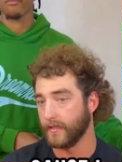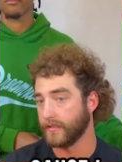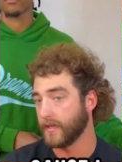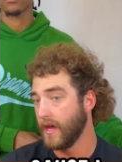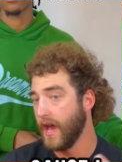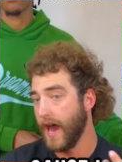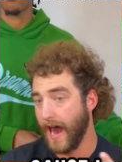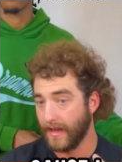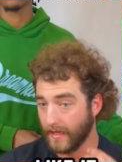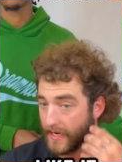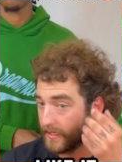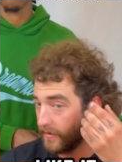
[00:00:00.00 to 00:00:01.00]
it looks,
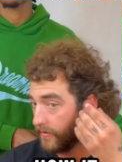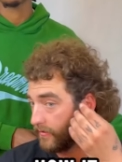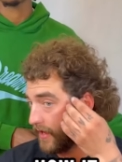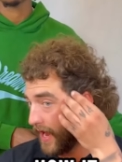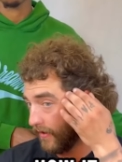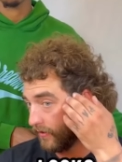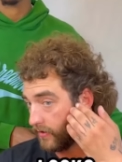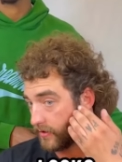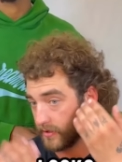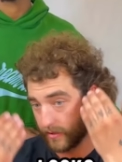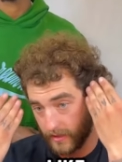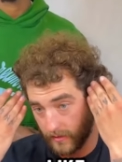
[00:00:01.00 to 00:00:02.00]
like bringing bring it
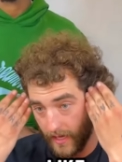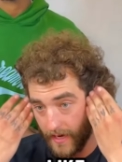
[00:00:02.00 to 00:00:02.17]
down.